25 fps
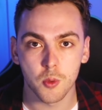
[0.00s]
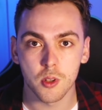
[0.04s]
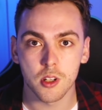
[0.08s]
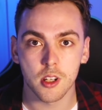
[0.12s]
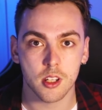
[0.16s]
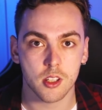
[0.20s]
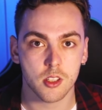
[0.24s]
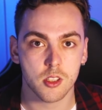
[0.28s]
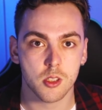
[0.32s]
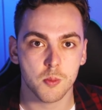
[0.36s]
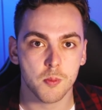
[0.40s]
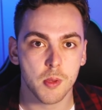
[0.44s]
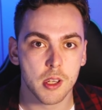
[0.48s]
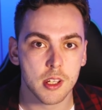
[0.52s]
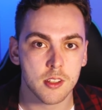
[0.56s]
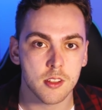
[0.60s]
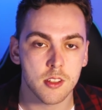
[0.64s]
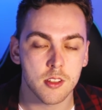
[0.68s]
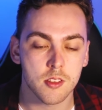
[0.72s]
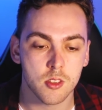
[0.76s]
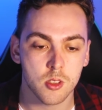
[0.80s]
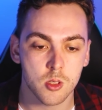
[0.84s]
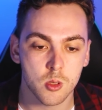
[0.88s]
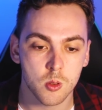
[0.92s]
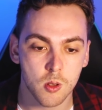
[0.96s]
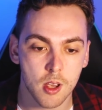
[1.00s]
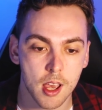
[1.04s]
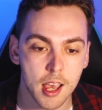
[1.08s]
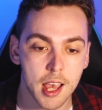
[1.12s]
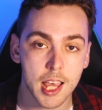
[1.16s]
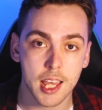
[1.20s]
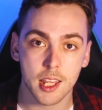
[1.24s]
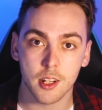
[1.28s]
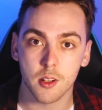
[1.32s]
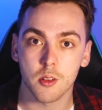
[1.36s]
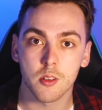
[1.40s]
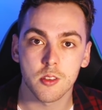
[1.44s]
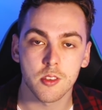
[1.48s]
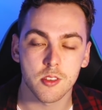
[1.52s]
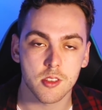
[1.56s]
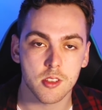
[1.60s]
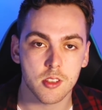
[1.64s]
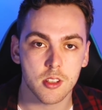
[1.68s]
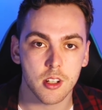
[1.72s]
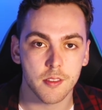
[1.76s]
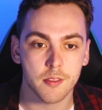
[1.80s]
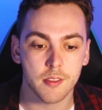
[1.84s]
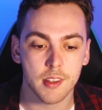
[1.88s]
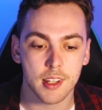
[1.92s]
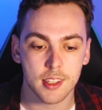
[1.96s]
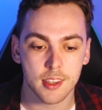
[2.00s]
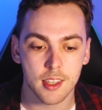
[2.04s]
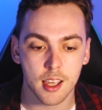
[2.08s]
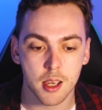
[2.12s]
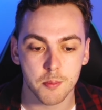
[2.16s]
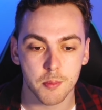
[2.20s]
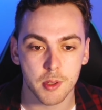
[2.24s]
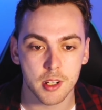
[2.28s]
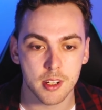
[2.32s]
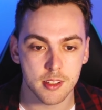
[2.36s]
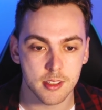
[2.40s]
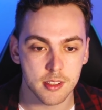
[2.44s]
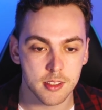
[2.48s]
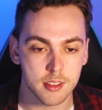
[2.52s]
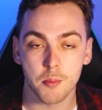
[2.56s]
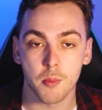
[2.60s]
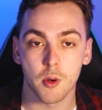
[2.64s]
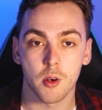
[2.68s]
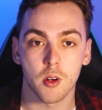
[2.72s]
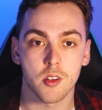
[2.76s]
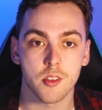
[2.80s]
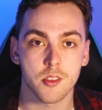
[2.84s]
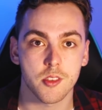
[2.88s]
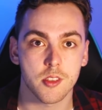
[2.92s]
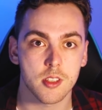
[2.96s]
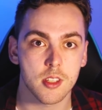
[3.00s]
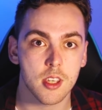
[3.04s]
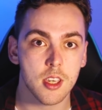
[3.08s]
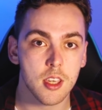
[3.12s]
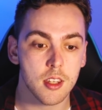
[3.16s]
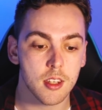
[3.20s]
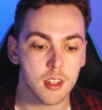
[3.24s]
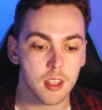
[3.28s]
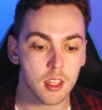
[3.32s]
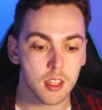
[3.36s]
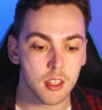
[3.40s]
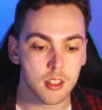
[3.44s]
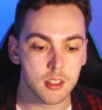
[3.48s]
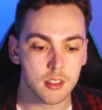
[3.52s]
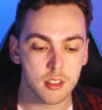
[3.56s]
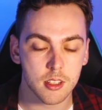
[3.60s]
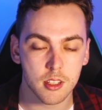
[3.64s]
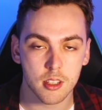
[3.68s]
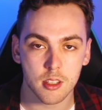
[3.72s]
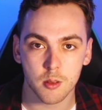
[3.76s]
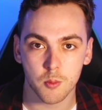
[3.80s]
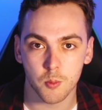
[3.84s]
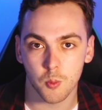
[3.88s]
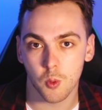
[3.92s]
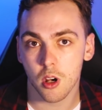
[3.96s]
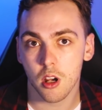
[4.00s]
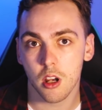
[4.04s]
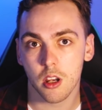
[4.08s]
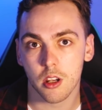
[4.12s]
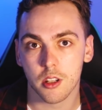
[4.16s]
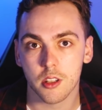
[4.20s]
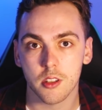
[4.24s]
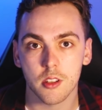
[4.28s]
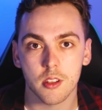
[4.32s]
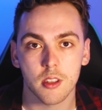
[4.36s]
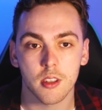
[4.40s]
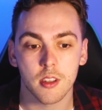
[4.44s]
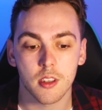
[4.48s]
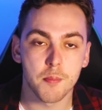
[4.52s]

you wouldn't expect it to add on stuff like that, but Morris did, and it worked.